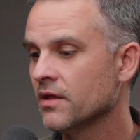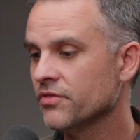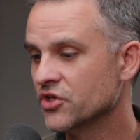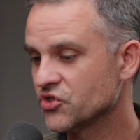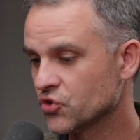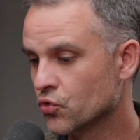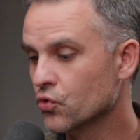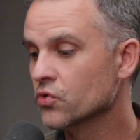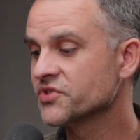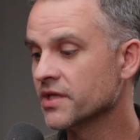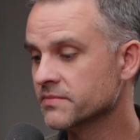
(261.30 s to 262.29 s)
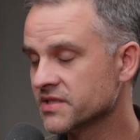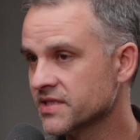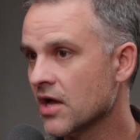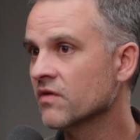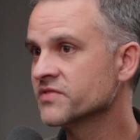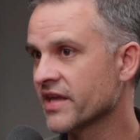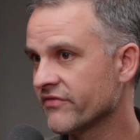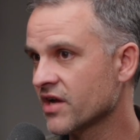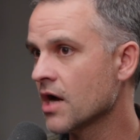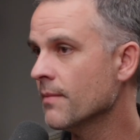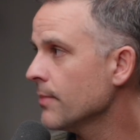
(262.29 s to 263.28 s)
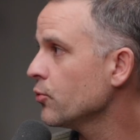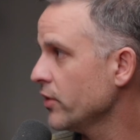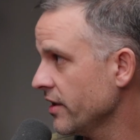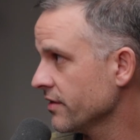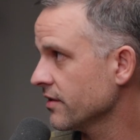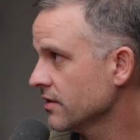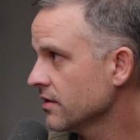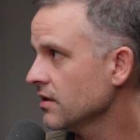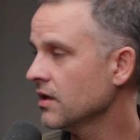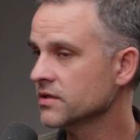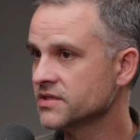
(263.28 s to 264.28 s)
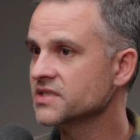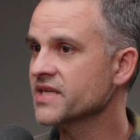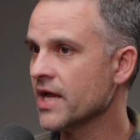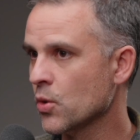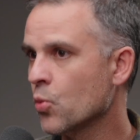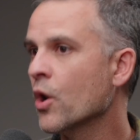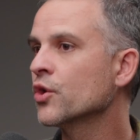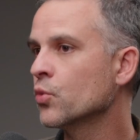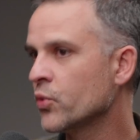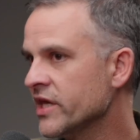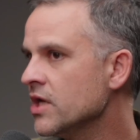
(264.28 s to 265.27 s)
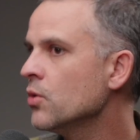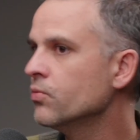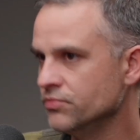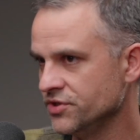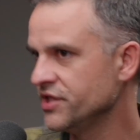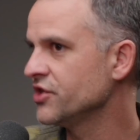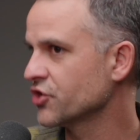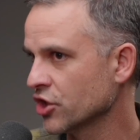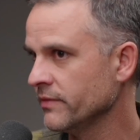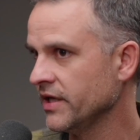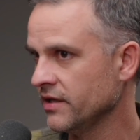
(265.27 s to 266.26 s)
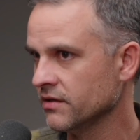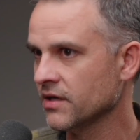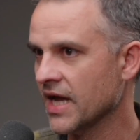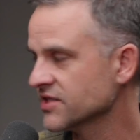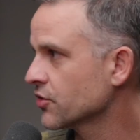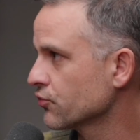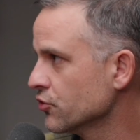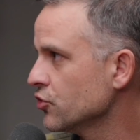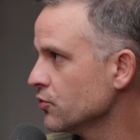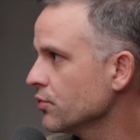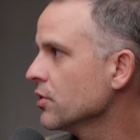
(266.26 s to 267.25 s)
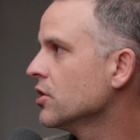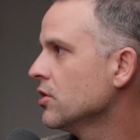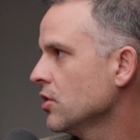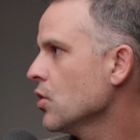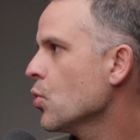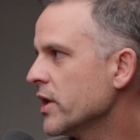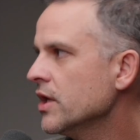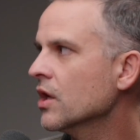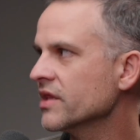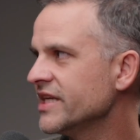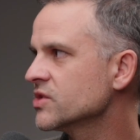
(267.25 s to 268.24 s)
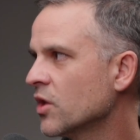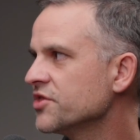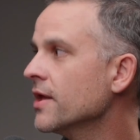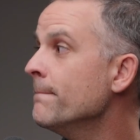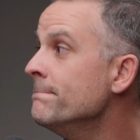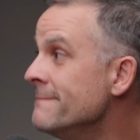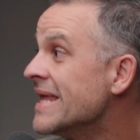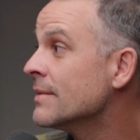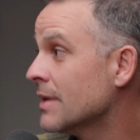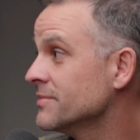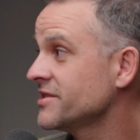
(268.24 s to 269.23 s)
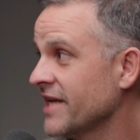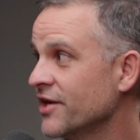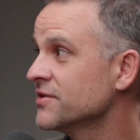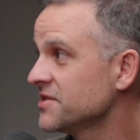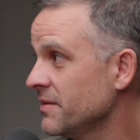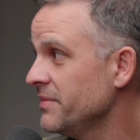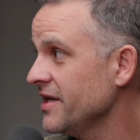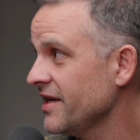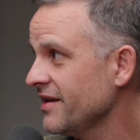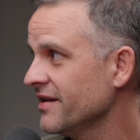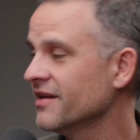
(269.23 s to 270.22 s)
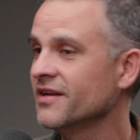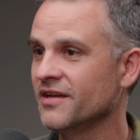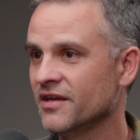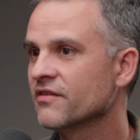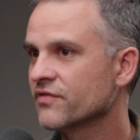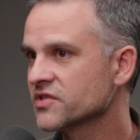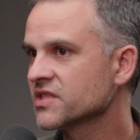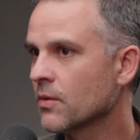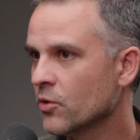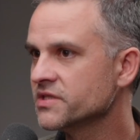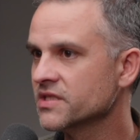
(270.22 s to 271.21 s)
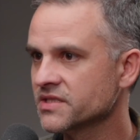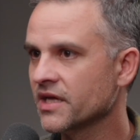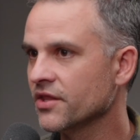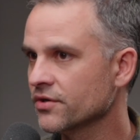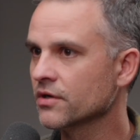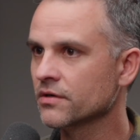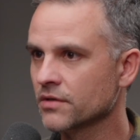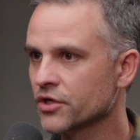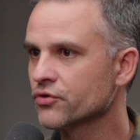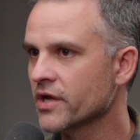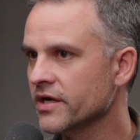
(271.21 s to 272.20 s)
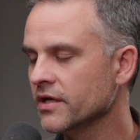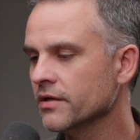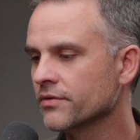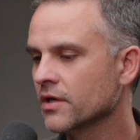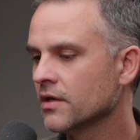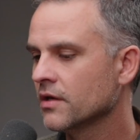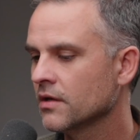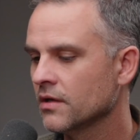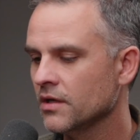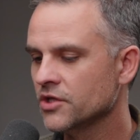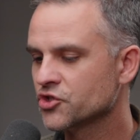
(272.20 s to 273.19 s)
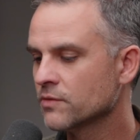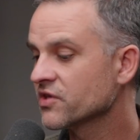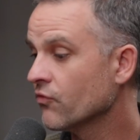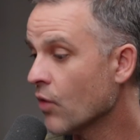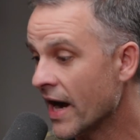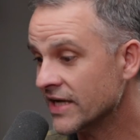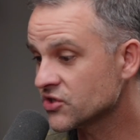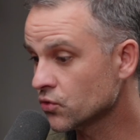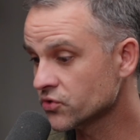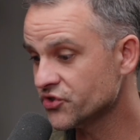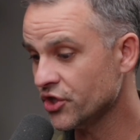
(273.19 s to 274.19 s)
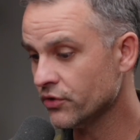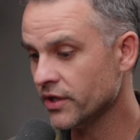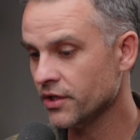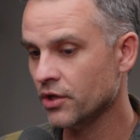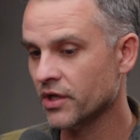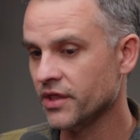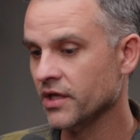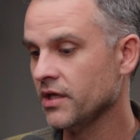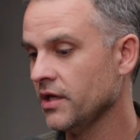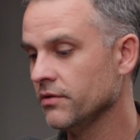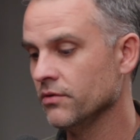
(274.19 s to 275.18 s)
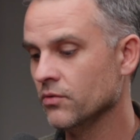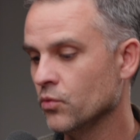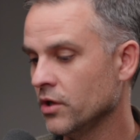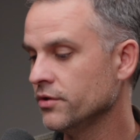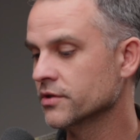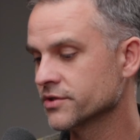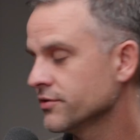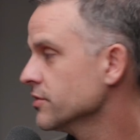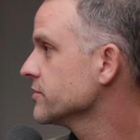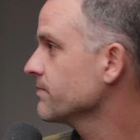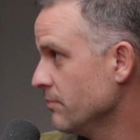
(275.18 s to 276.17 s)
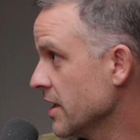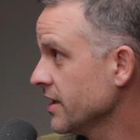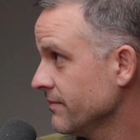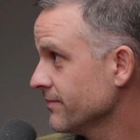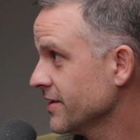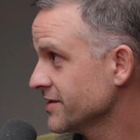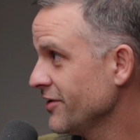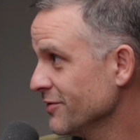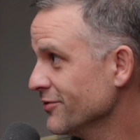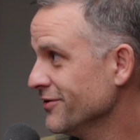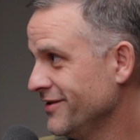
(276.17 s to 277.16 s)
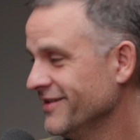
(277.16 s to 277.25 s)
the schools themselves have come up with uh, mm-hmm. to say, what do we determine as a group? We at least want the minimum standards to be for someone to say they're accredited in terms of why schools do it, you know, I think it one there's there's money that's available